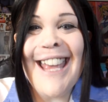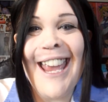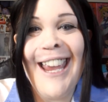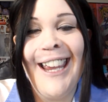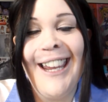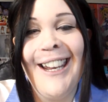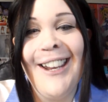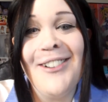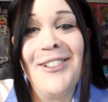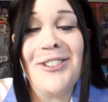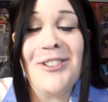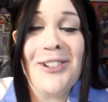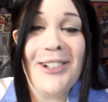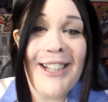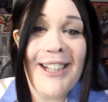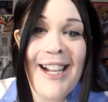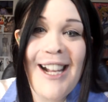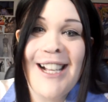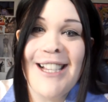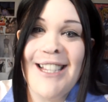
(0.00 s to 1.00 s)
and I was
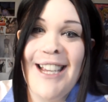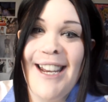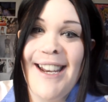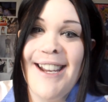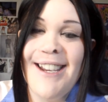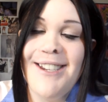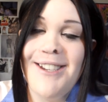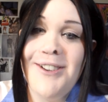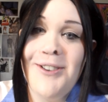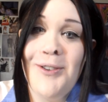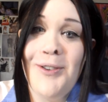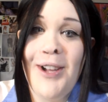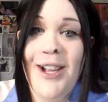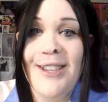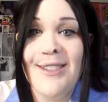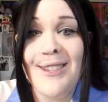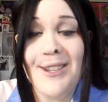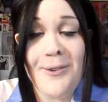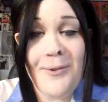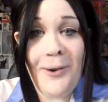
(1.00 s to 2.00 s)
really excited to
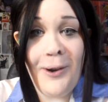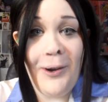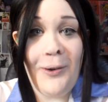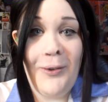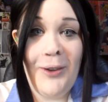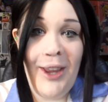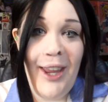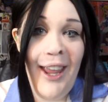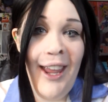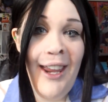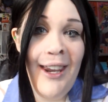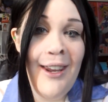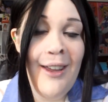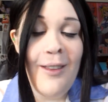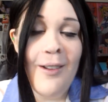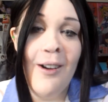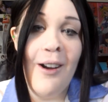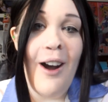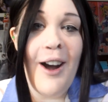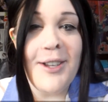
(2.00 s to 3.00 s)
get to work with
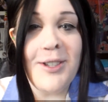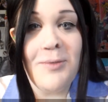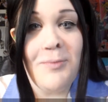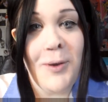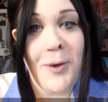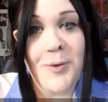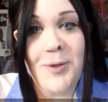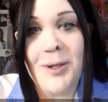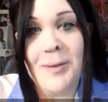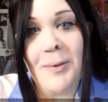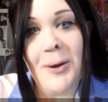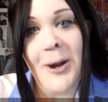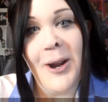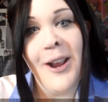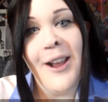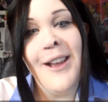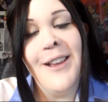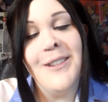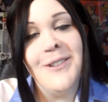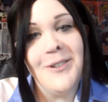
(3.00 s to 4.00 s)
another awesome
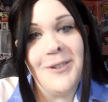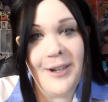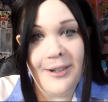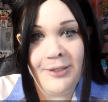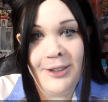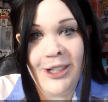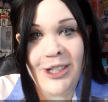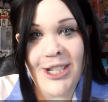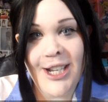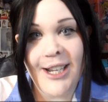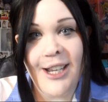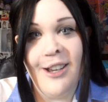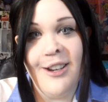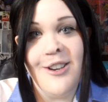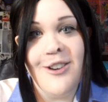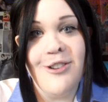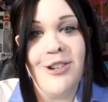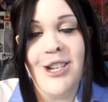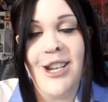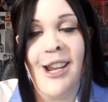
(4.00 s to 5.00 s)
YouTuber. So definitely check out
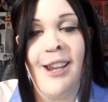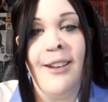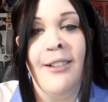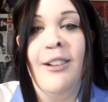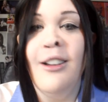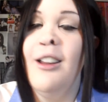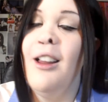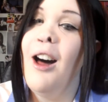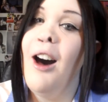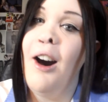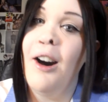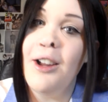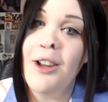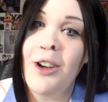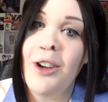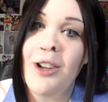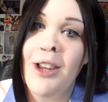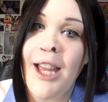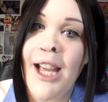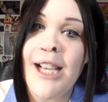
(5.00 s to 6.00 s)
her channel. All
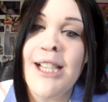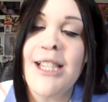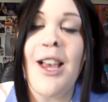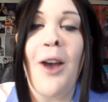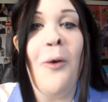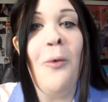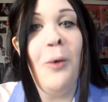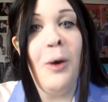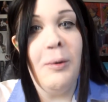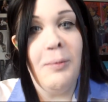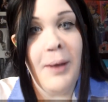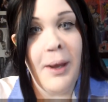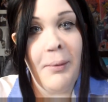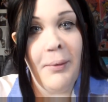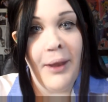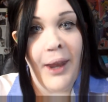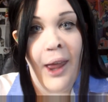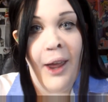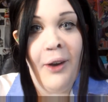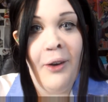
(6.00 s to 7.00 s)
her links will be
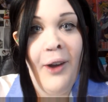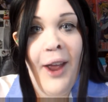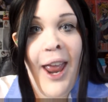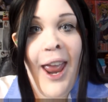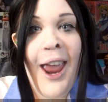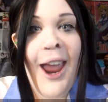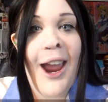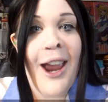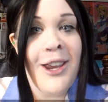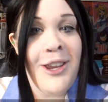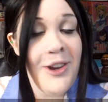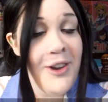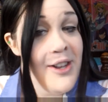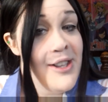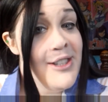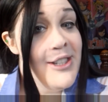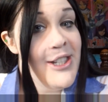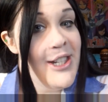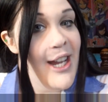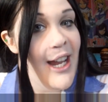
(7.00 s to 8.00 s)
below. And you
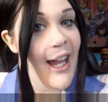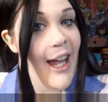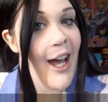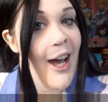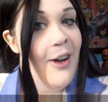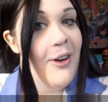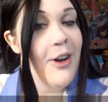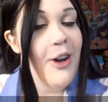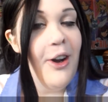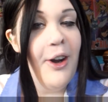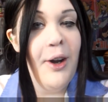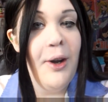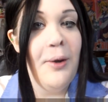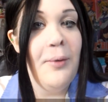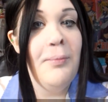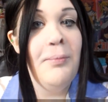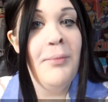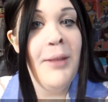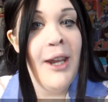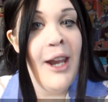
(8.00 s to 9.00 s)
can check out
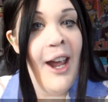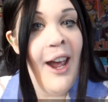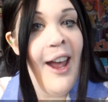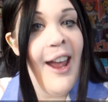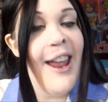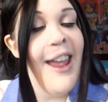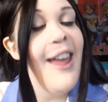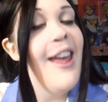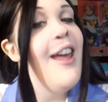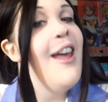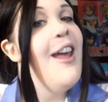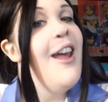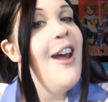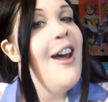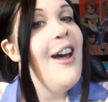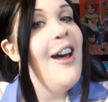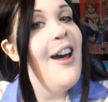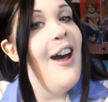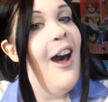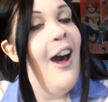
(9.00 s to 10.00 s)
her Mirai
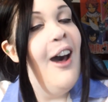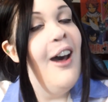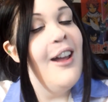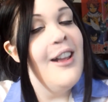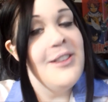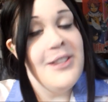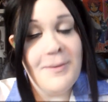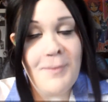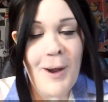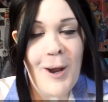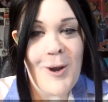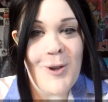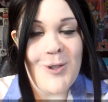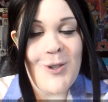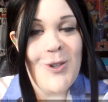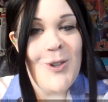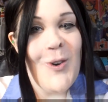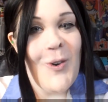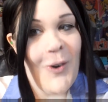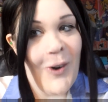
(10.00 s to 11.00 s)
uh, inspired
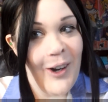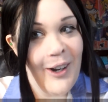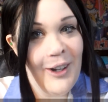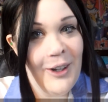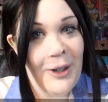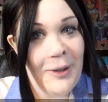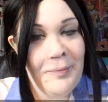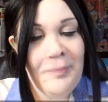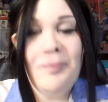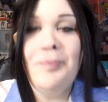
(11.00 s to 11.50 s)
tutorial.